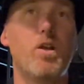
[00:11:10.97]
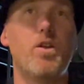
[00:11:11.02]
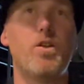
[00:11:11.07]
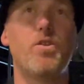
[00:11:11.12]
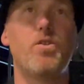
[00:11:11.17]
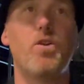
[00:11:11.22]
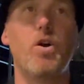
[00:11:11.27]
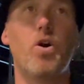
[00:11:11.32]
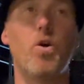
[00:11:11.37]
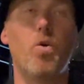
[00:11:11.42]

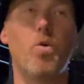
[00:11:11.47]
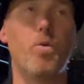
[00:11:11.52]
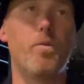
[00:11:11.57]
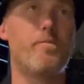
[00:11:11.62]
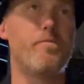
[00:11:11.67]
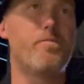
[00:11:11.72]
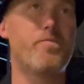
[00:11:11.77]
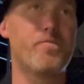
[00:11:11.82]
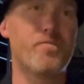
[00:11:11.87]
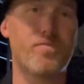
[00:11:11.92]
So
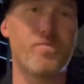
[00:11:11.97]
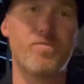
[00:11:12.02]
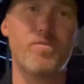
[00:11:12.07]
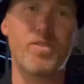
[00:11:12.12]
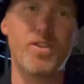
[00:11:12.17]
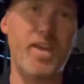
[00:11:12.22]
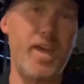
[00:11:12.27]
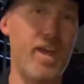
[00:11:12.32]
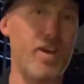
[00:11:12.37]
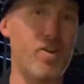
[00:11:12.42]

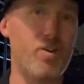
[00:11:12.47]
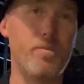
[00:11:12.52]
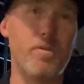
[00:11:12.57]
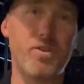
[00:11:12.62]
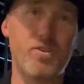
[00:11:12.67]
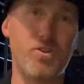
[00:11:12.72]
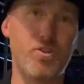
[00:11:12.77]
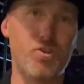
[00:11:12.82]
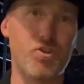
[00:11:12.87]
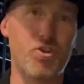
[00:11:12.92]
can't
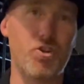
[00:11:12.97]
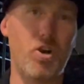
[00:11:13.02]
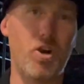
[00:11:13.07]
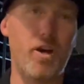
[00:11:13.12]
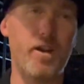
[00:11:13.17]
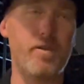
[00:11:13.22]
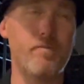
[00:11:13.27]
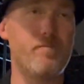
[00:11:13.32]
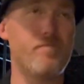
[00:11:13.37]
commit to the shot,